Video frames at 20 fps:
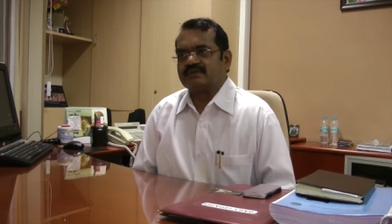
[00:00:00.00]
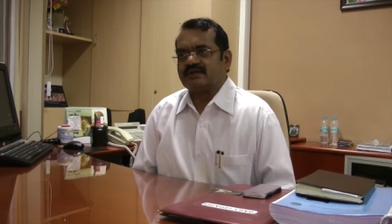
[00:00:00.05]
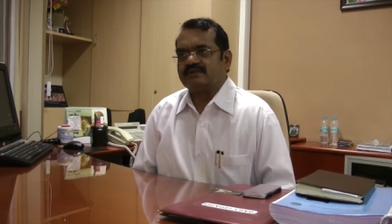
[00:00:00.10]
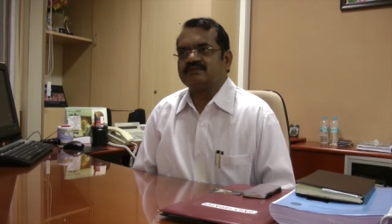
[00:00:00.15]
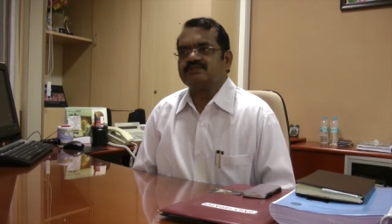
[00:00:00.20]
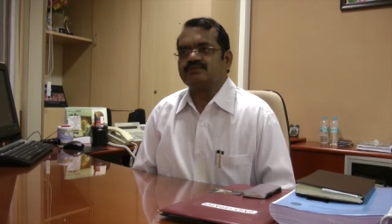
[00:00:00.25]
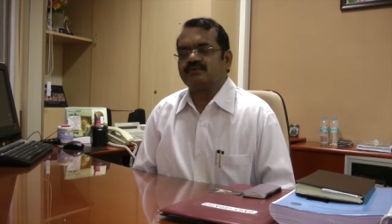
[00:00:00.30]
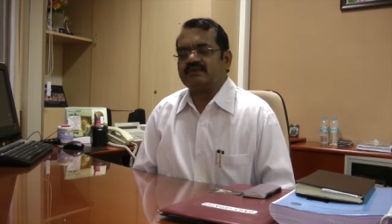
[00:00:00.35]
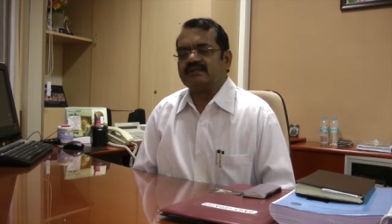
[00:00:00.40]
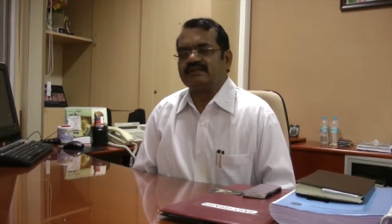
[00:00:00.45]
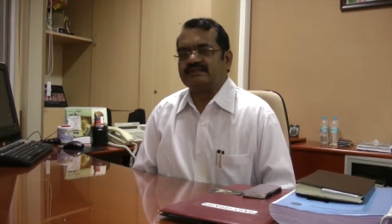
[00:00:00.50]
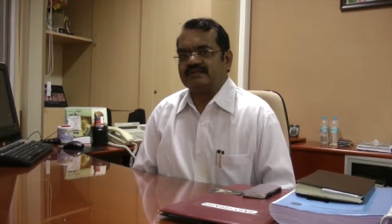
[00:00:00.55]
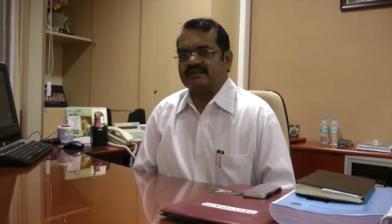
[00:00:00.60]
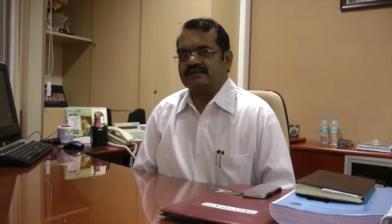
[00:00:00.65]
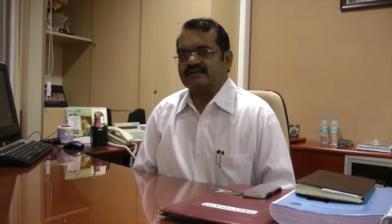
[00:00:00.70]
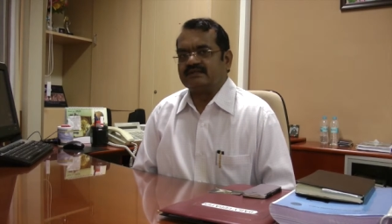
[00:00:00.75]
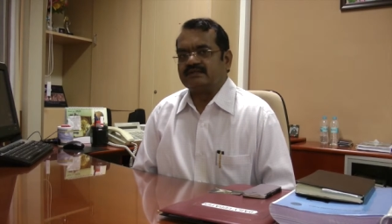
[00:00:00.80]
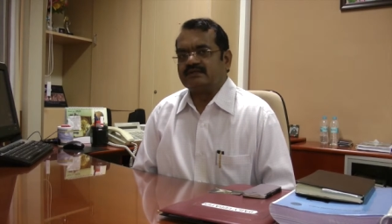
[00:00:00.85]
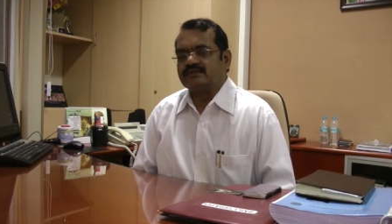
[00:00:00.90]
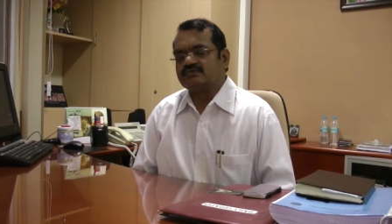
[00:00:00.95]
This is the only
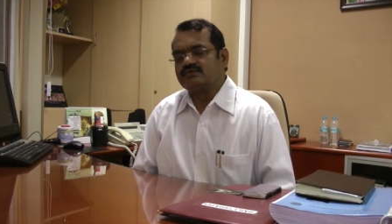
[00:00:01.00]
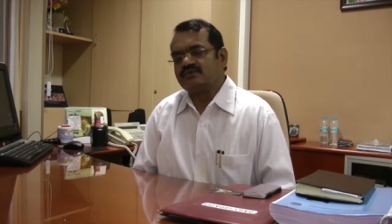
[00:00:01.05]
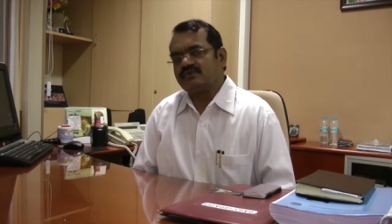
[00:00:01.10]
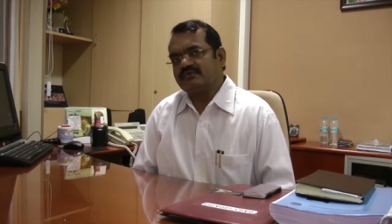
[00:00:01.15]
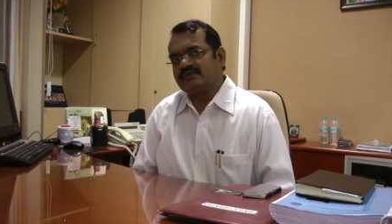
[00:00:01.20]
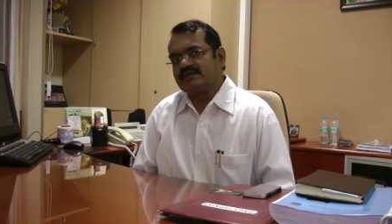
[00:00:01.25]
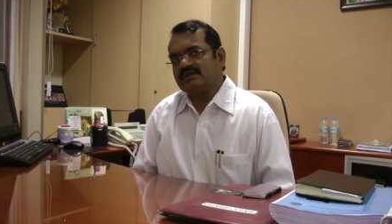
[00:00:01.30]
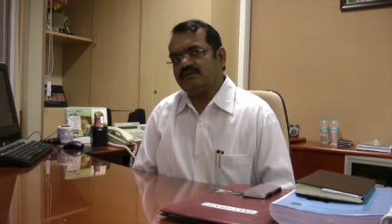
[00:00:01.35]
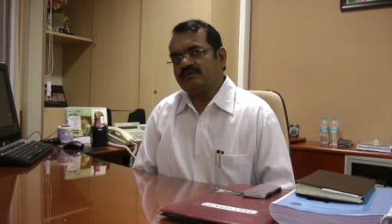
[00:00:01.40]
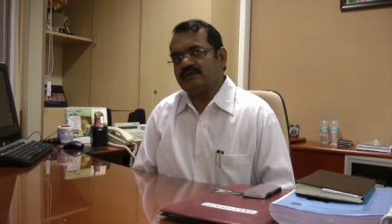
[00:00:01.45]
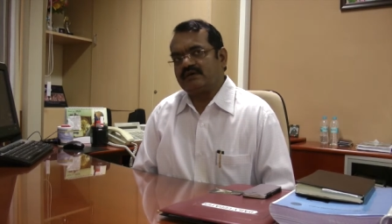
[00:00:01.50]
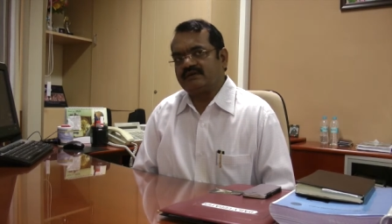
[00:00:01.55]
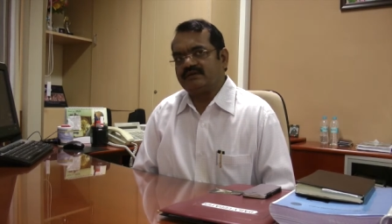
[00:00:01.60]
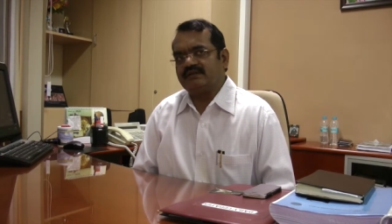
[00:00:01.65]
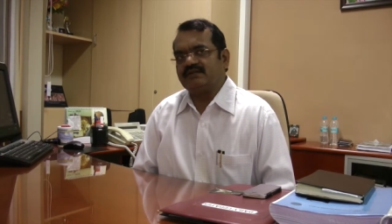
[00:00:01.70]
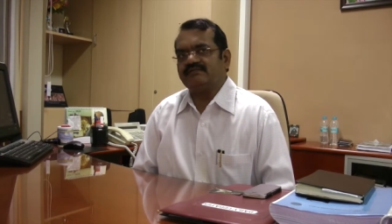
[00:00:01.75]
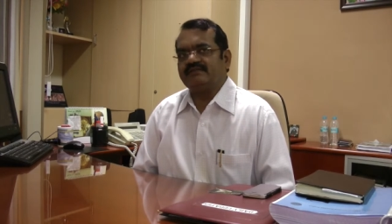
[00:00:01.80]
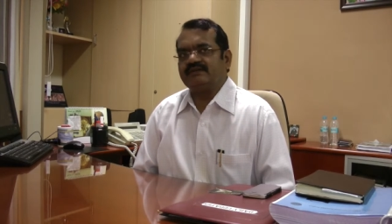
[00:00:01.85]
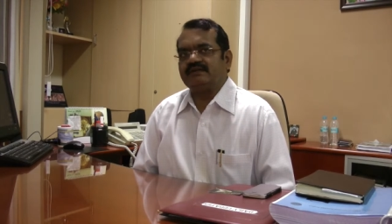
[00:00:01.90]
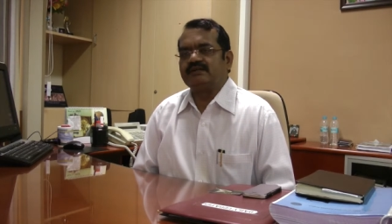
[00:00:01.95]
thing. So we have
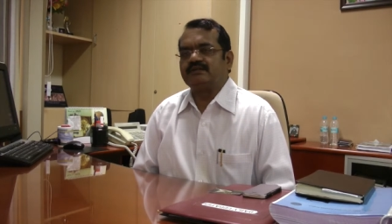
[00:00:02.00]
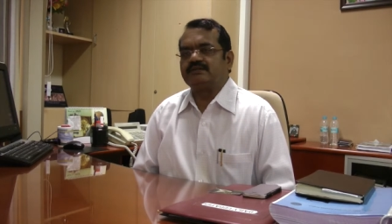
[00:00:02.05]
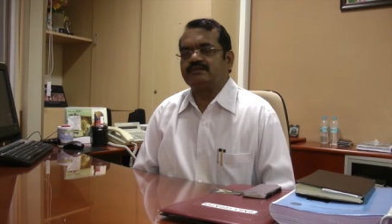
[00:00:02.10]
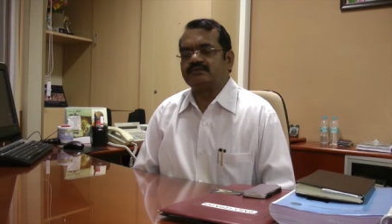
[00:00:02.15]
identified